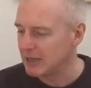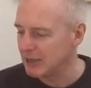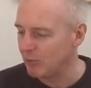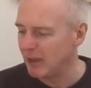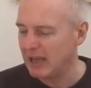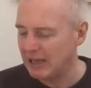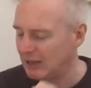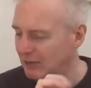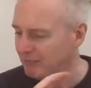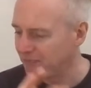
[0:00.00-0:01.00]
And it would be,
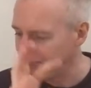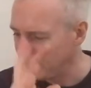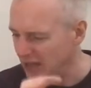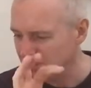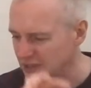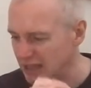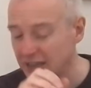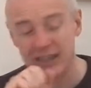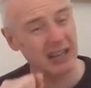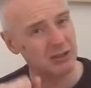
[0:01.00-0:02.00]
just
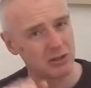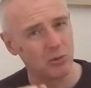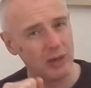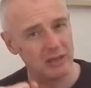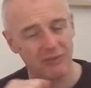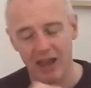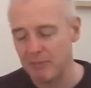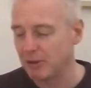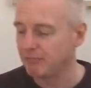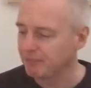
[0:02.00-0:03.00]
like a squeeze of
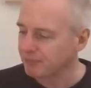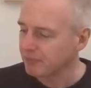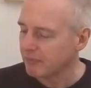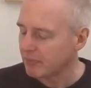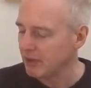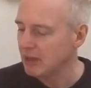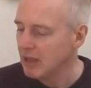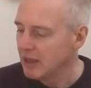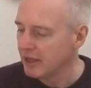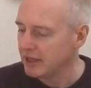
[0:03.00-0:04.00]
lemon
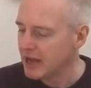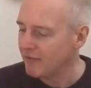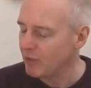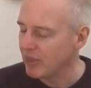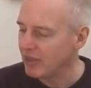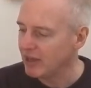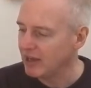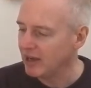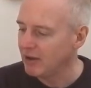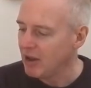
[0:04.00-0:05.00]
that you'd have with
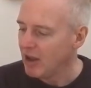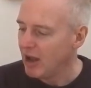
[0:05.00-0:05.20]
the